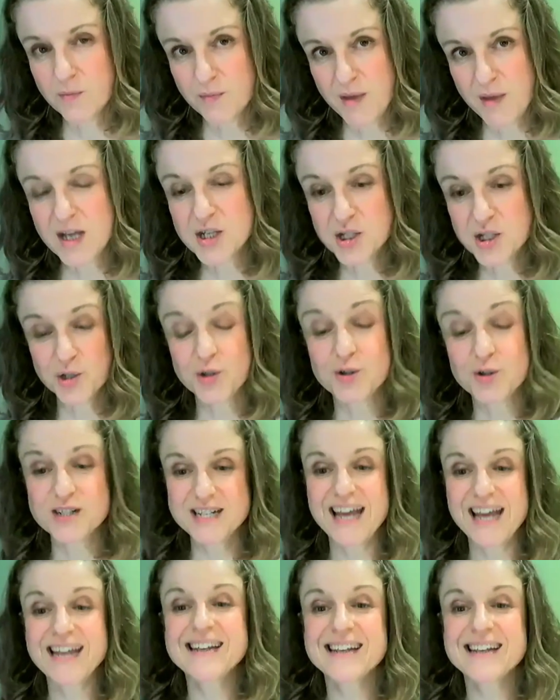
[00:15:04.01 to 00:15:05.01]
Make sure you're
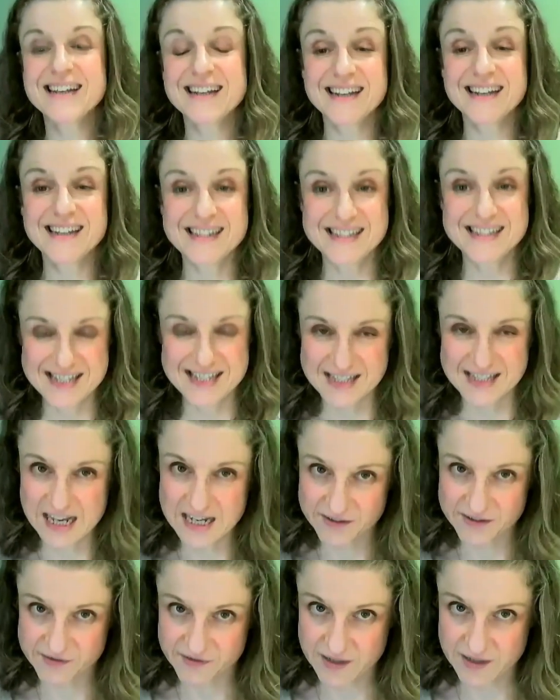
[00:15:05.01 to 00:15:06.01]
taking it
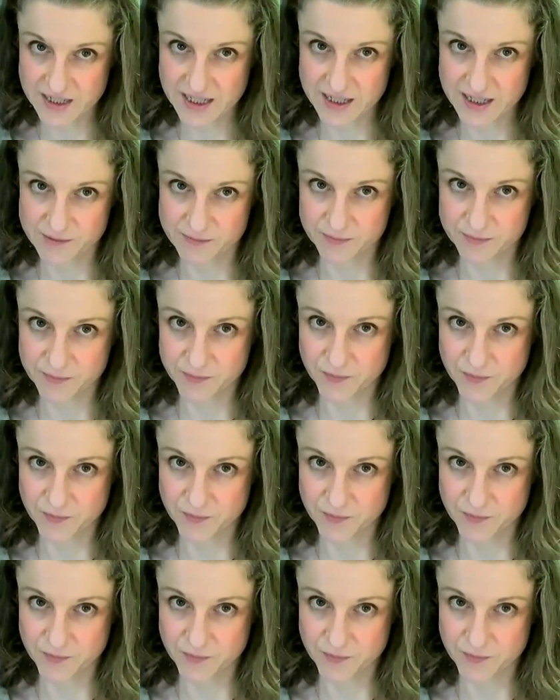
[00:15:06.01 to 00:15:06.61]
safely.